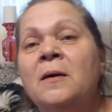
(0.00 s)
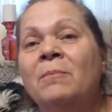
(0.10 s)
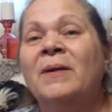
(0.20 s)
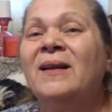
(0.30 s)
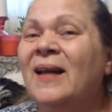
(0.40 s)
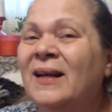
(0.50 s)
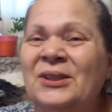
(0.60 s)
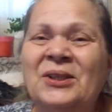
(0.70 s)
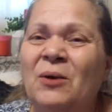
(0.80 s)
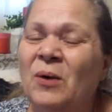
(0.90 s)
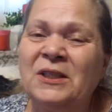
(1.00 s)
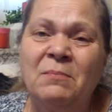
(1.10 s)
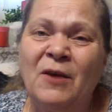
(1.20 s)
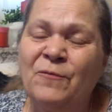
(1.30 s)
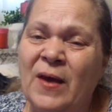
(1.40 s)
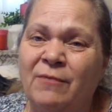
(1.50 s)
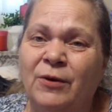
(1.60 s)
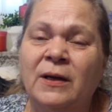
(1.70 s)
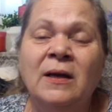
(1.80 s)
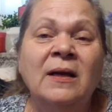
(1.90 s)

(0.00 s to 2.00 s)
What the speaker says: But like I said, it wasn't my favorite.